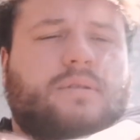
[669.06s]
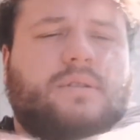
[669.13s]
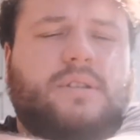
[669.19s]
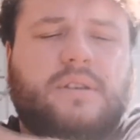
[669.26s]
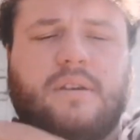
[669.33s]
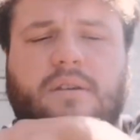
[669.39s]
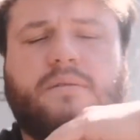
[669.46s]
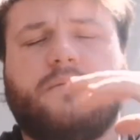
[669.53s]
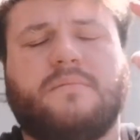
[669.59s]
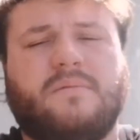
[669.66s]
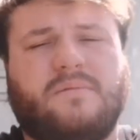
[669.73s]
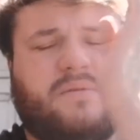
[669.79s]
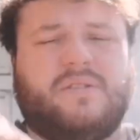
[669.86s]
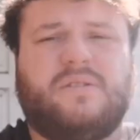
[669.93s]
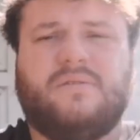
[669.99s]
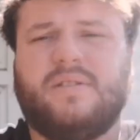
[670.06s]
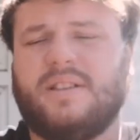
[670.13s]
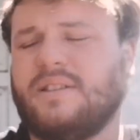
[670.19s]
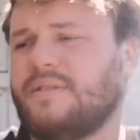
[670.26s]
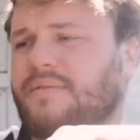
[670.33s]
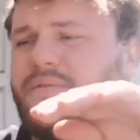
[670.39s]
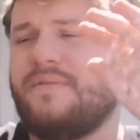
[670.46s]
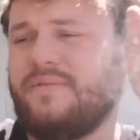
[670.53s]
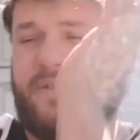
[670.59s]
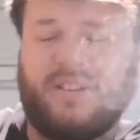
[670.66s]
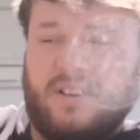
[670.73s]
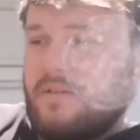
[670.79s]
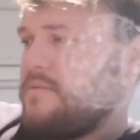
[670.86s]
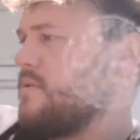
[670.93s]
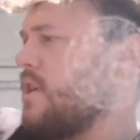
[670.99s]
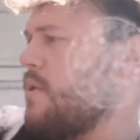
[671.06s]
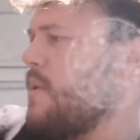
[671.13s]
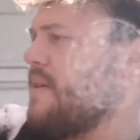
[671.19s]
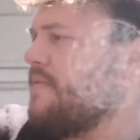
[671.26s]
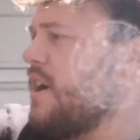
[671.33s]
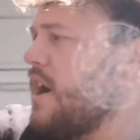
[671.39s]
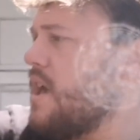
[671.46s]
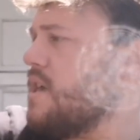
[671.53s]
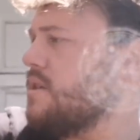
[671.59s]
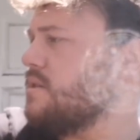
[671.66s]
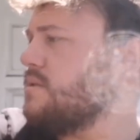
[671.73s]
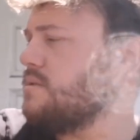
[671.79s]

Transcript: So sorry, there's a fly. Go away, fly.